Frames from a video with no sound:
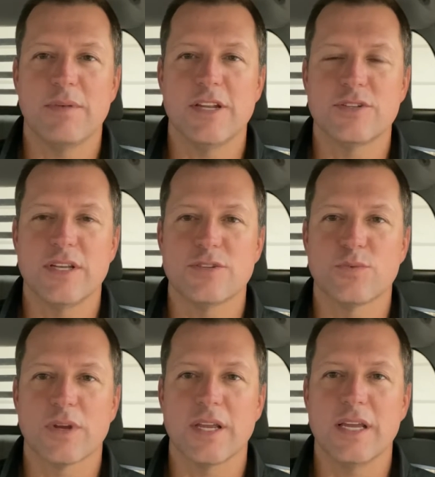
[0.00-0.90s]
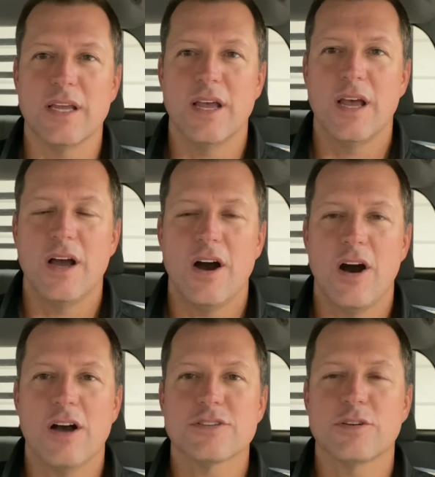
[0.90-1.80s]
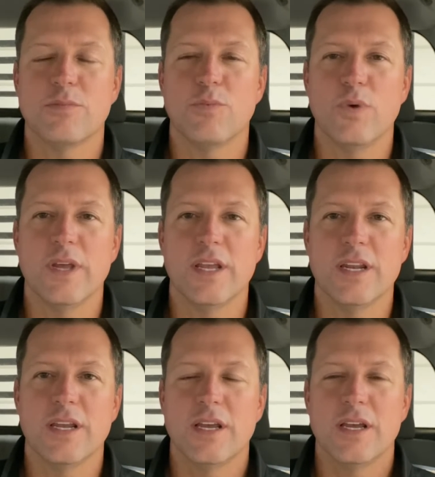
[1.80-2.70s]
And it's, it's really awesome when,